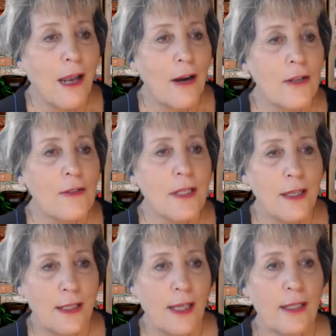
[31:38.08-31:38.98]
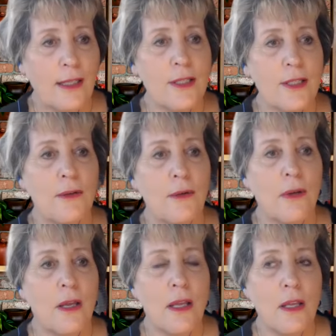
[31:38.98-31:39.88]
Are you dedicated to
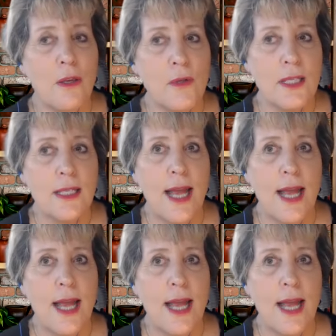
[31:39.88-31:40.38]
using